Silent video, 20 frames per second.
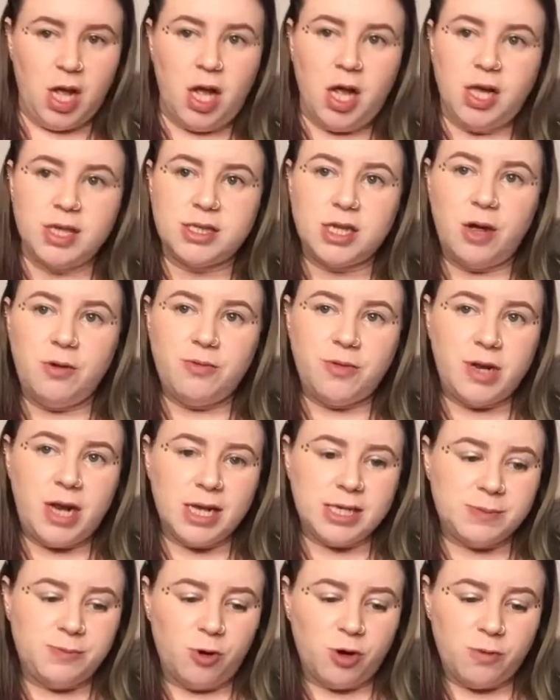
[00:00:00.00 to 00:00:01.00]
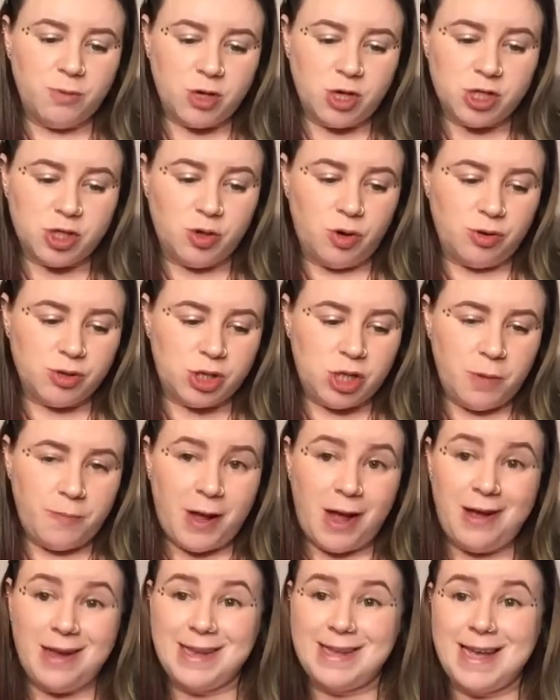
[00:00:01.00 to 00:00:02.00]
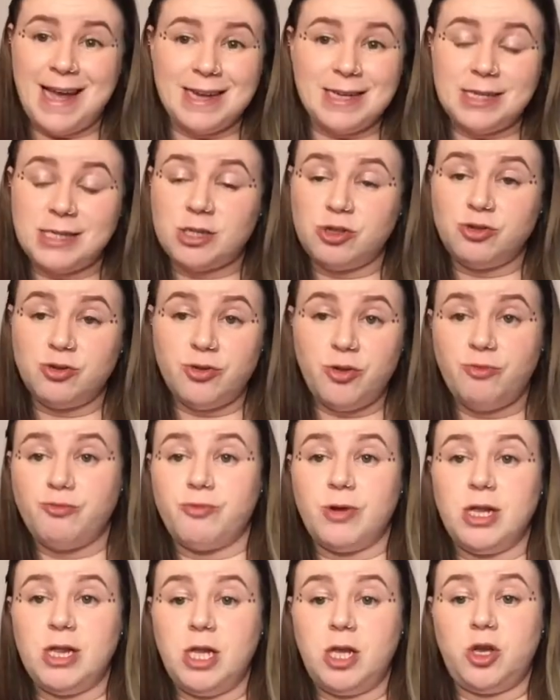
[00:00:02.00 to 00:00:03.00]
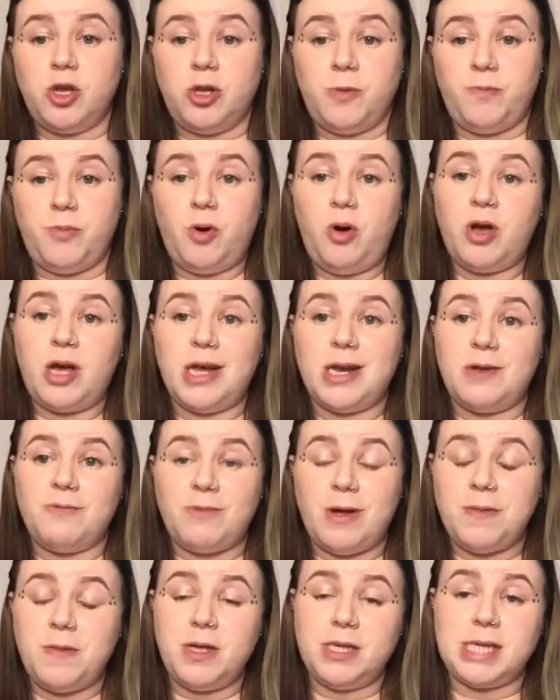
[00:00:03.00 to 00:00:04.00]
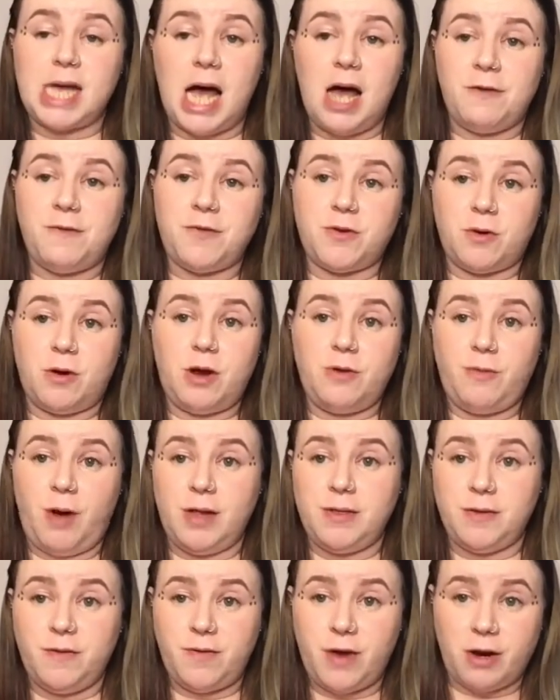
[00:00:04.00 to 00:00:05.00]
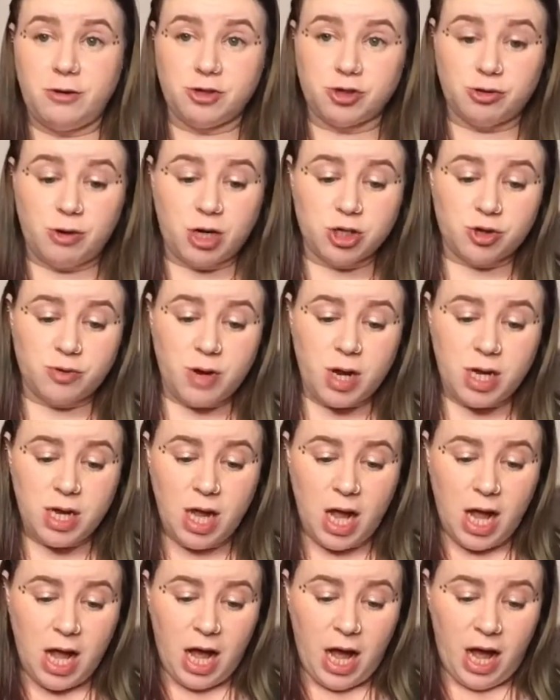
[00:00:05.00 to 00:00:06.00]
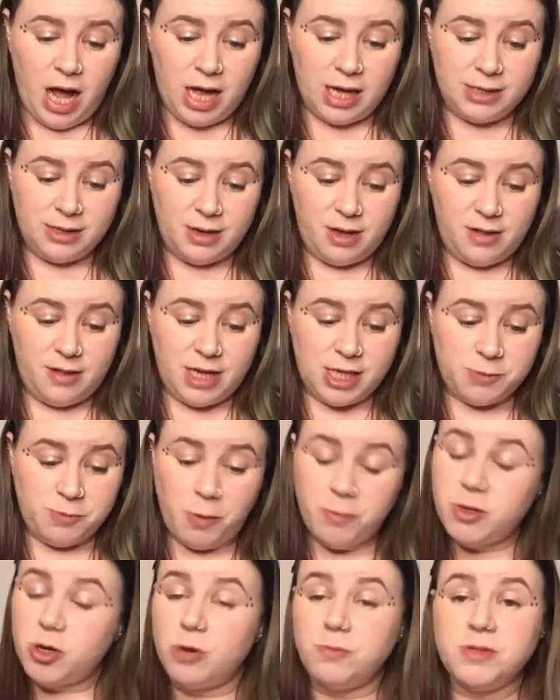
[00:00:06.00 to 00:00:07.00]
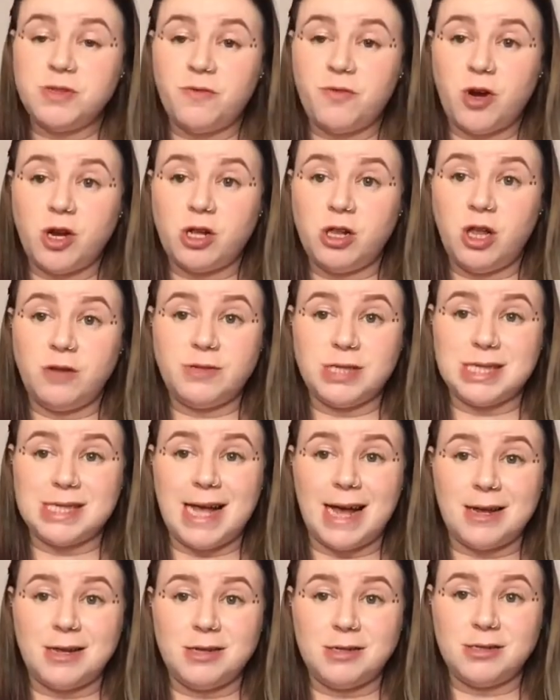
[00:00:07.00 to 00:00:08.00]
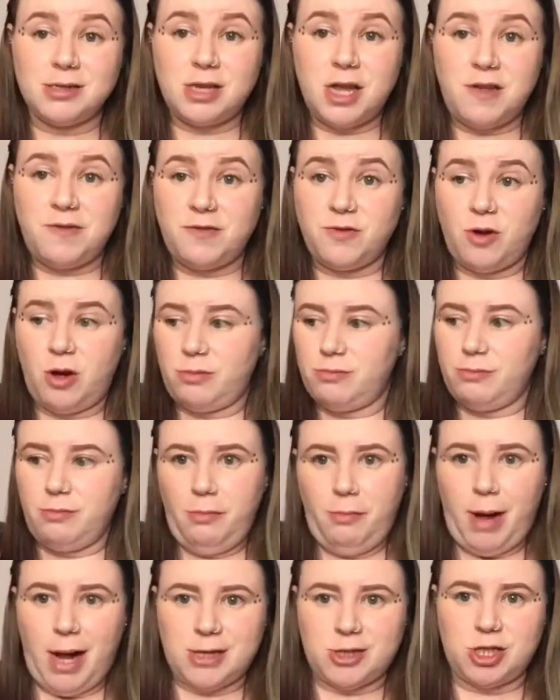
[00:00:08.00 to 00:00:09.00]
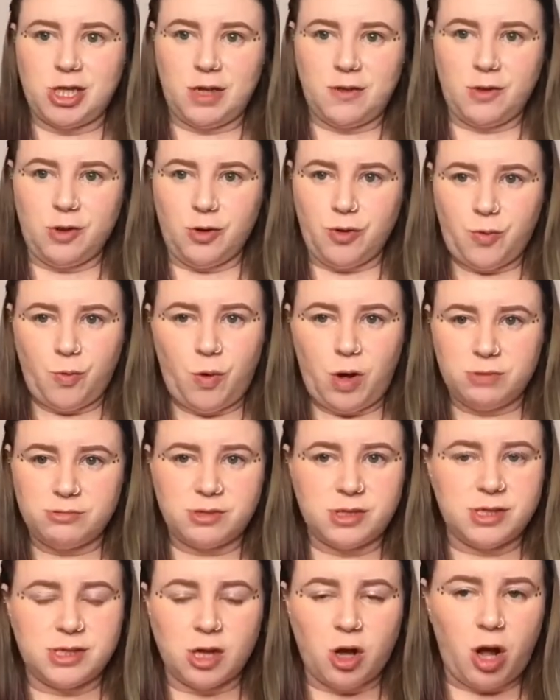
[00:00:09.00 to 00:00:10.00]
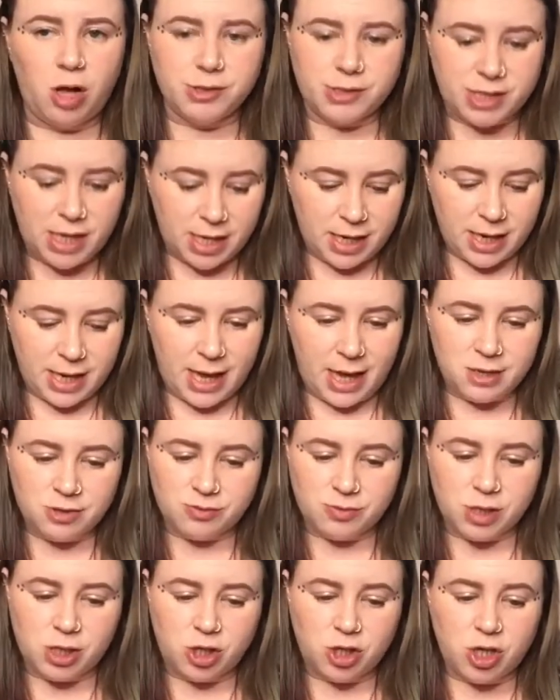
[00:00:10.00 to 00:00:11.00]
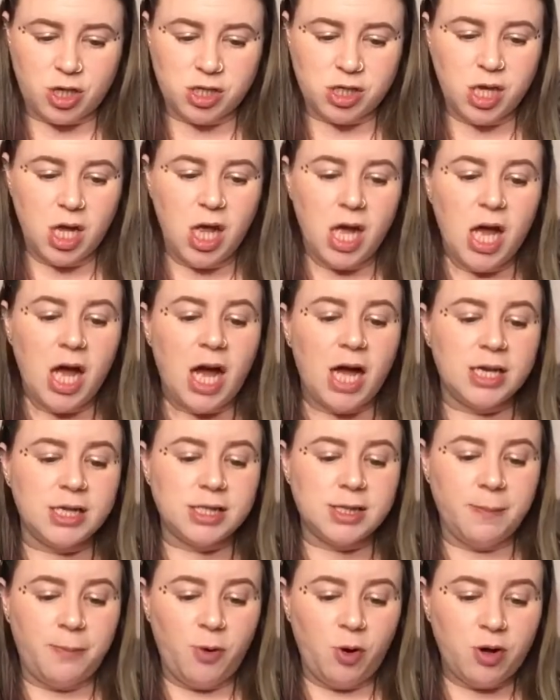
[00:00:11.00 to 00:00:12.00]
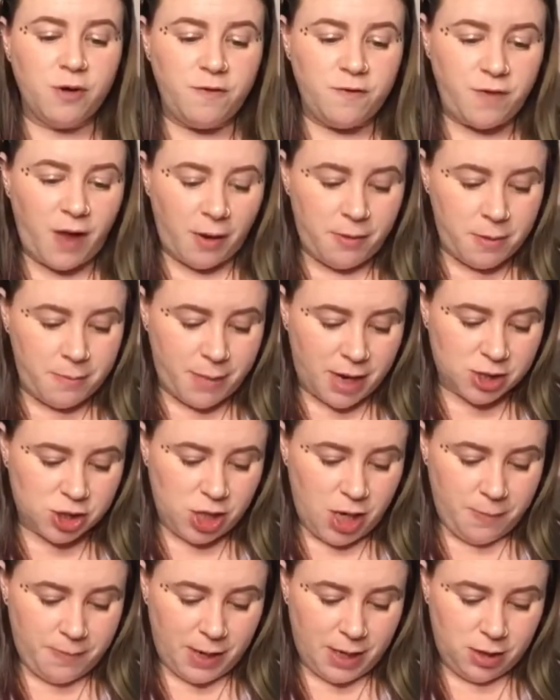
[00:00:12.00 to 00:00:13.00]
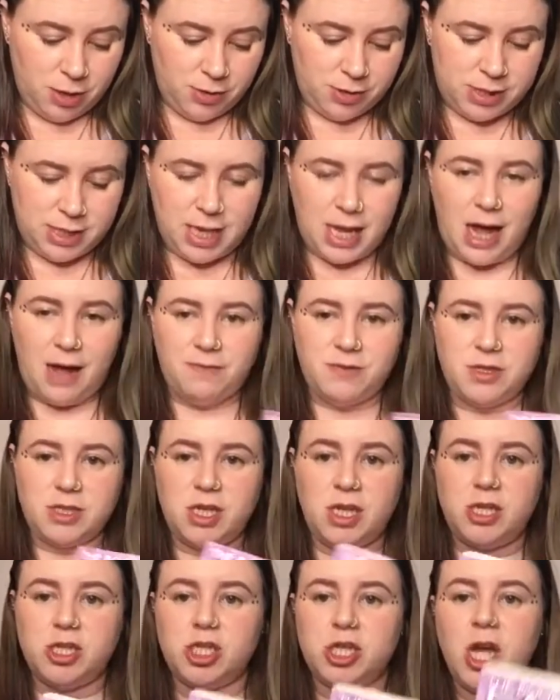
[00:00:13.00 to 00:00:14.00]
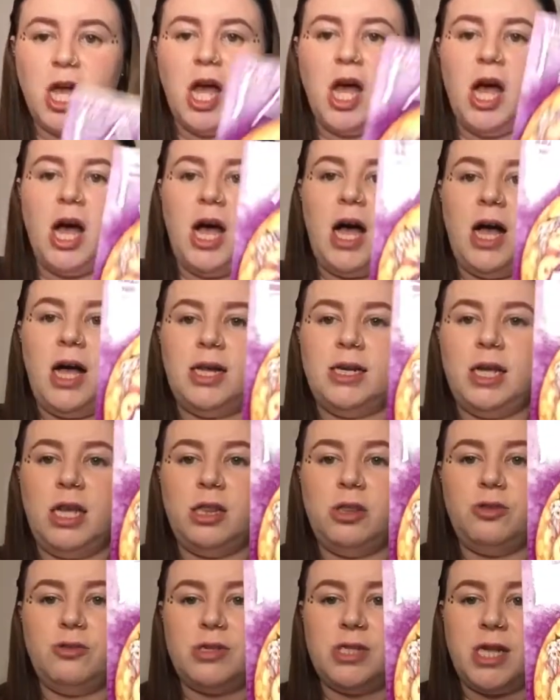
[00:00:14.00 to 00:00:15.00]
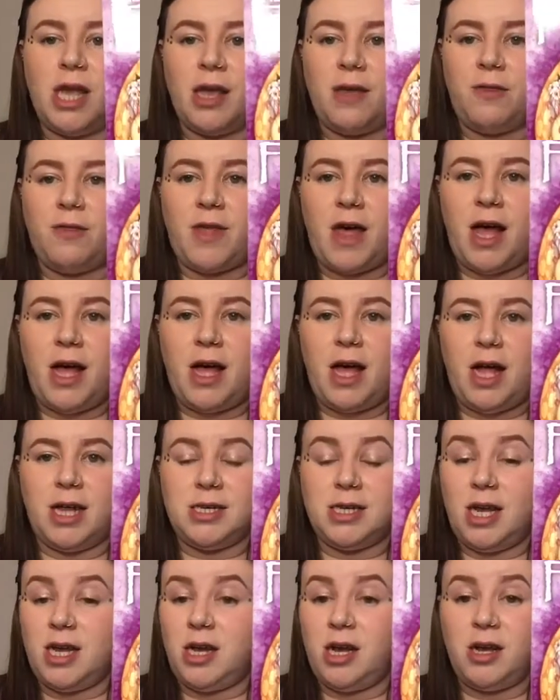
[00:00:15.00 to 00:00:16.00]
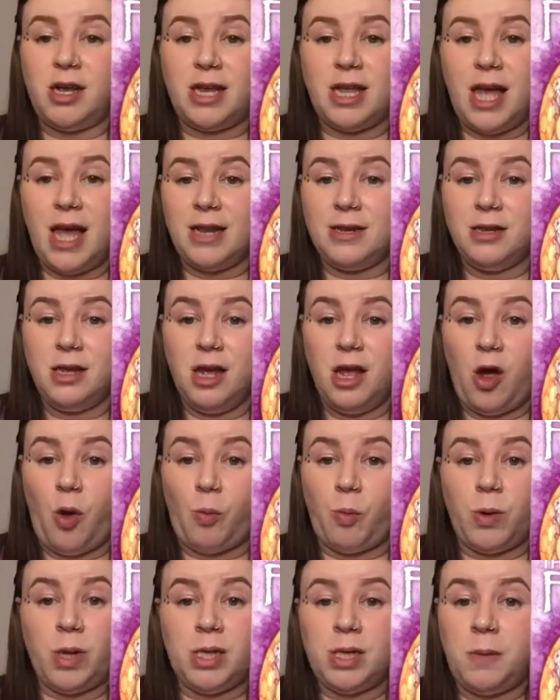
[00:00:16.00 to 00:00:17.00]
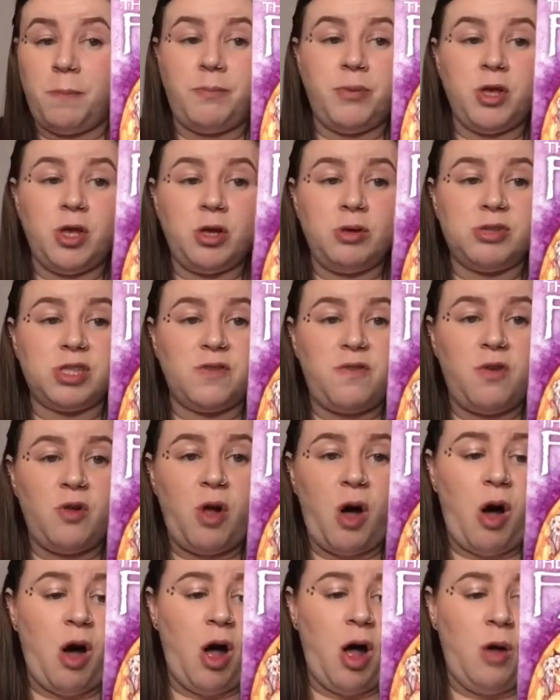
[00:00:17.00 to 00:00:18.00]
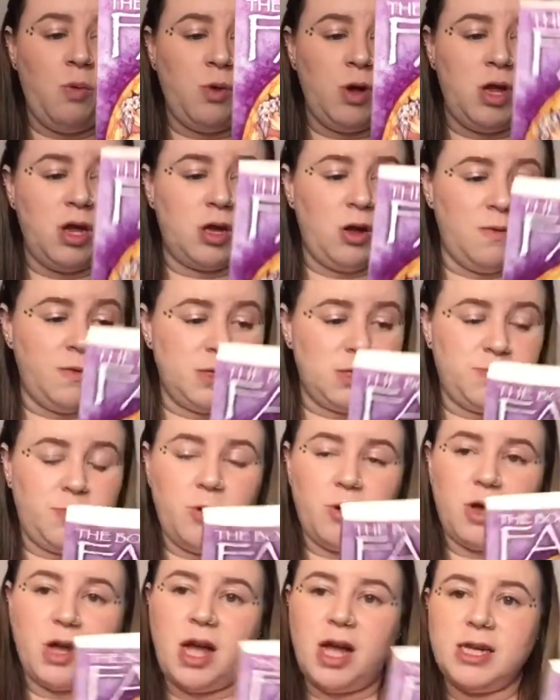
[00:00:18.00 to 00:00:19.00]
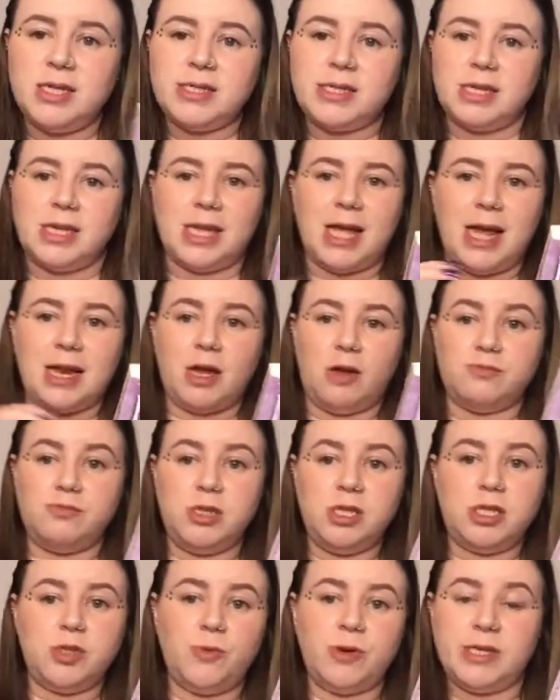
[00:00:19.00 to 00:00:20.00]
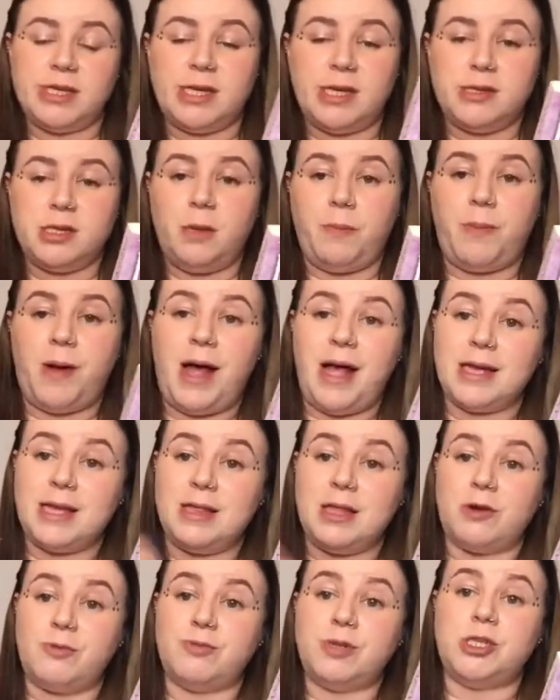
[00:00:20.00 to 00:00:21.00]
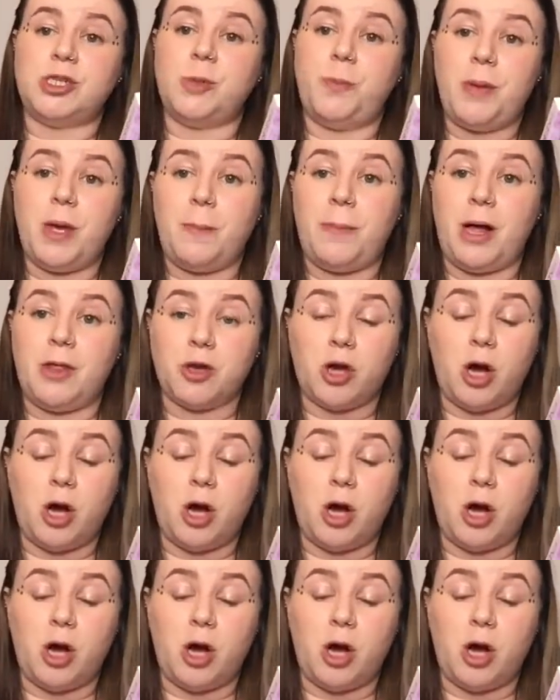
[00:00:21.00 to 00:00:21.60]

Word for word: So the next book I'm going to talk to you about again is another really good book, and I read this after I read The Fairy Treasury, and um, this probably comes a very close second, if not matching the other one, because the content again is really good. And it's the Book of Fairy Magic by Lucy Cavendish, and it looks like that. And it, again, really beautiful artwork on this book, guys. And again, I'll read you what it says on the back, and then I'll read you a bit about the